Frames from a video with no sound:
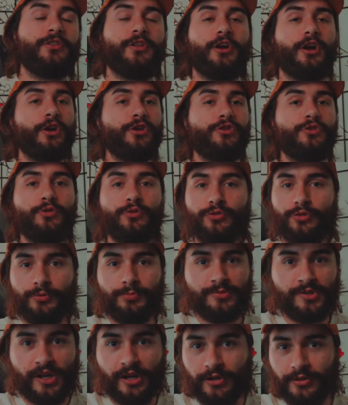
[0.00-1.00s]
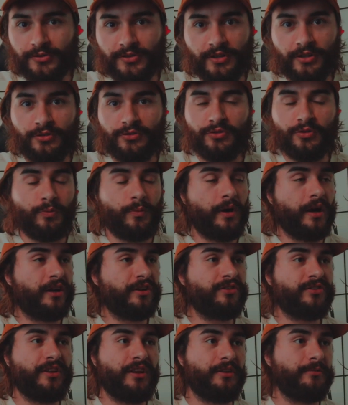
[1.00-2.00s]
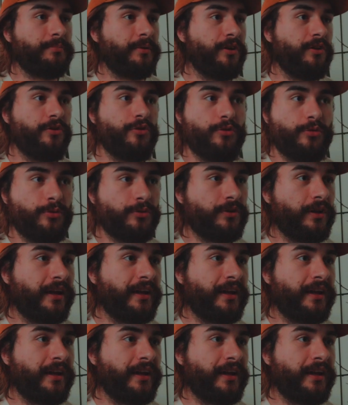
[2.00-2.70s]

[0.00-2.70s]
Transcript: There are YouTube channels I used to watch that have been nuked.